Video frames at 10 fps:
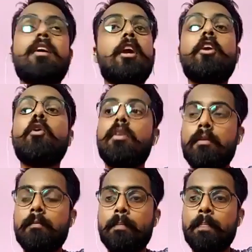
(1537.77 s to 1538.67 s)
tone,
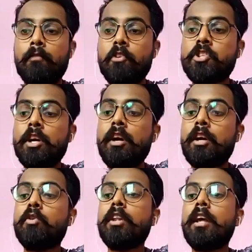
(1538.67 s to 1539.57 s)
which color
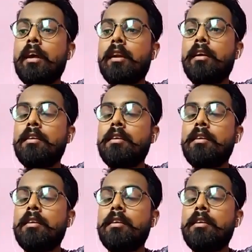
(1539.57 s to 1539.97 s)
tone they are.